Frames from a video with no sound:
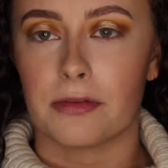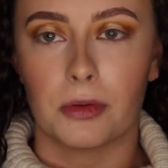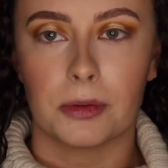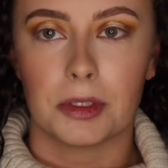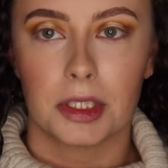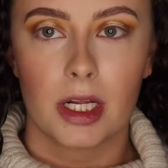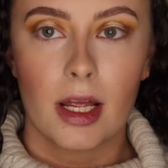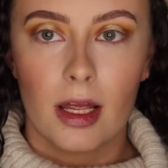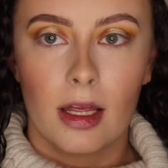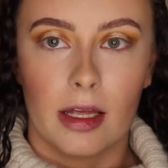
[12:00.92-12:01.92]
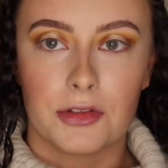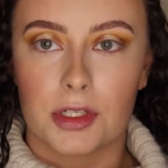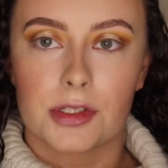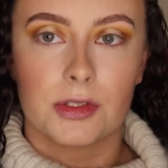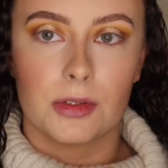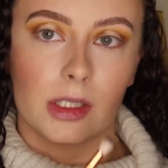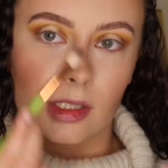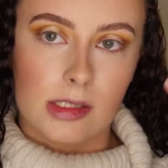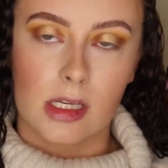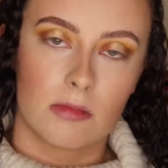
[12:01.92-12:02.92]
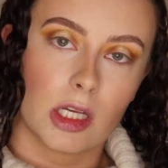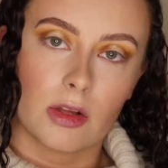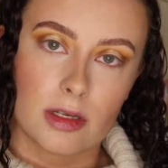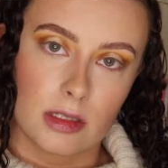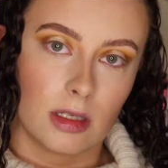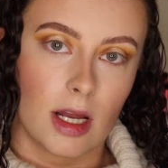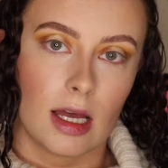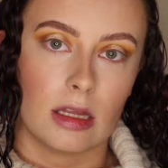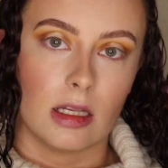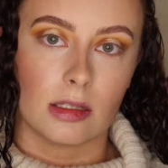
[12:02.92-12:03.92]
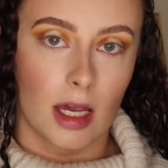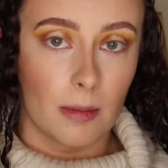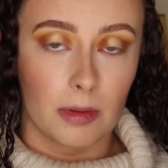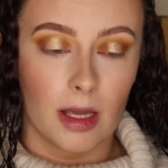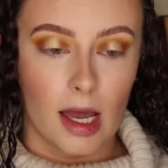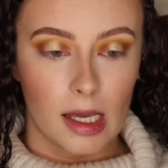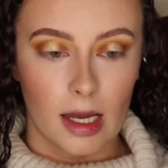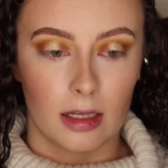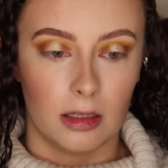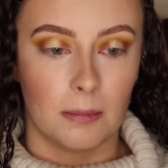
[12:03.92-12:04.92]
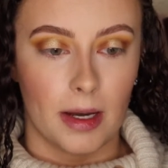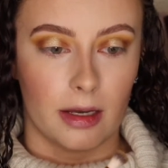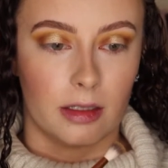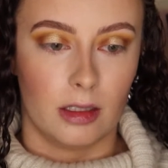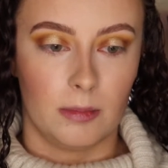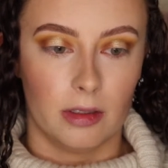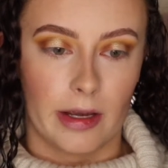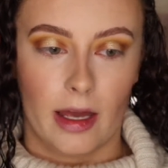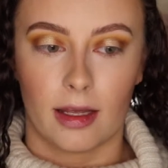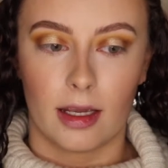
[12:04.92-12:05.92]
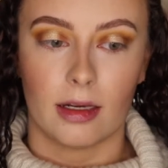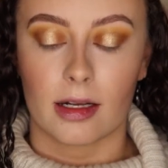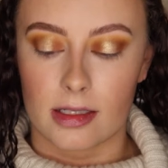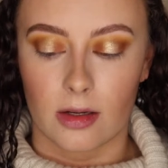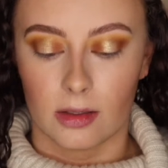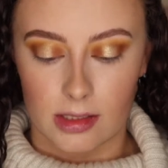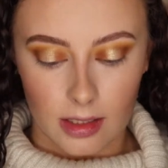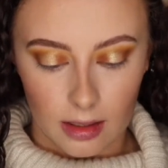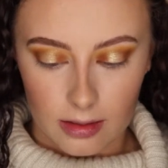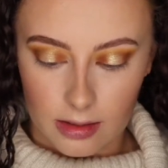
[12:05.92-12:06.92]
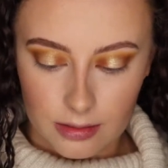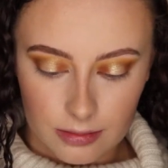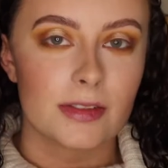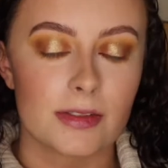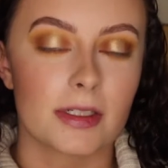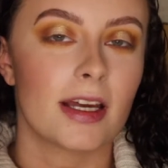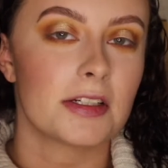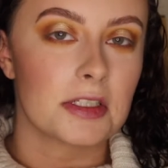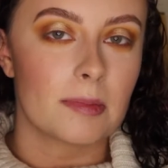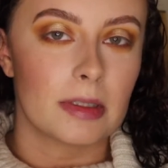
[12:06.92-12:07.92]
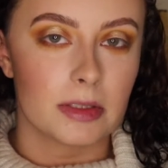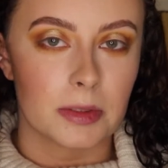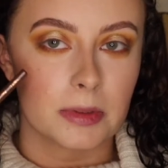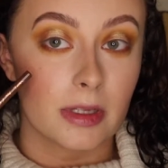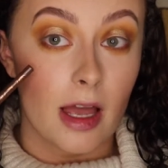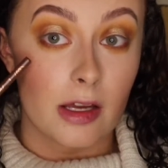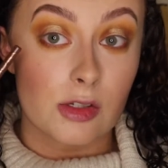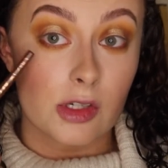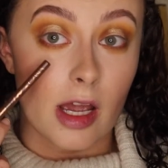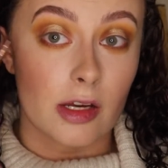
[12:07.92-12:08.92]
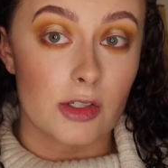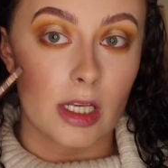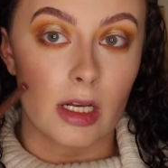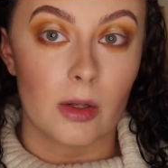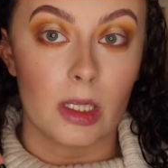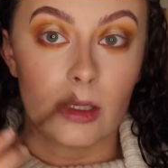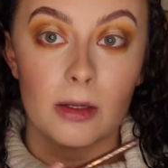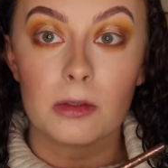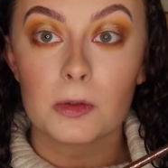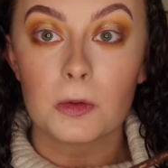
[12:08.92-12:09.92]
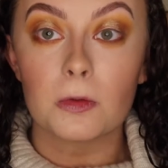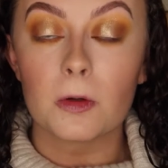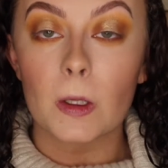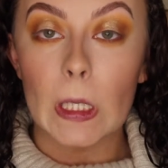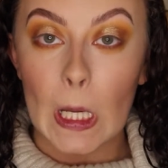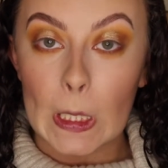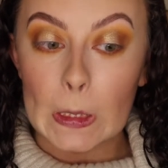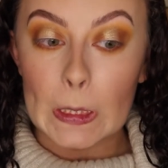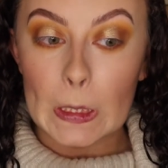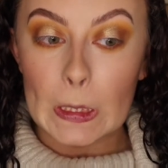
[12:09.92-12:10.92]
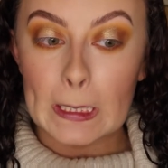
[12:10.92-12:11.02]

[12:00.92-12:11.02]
forward and just do like the same colors I did on the top of the eye, on the bottom, and kind of connect it all together. So I kind of took my lower lash eyeshadow a little too far down.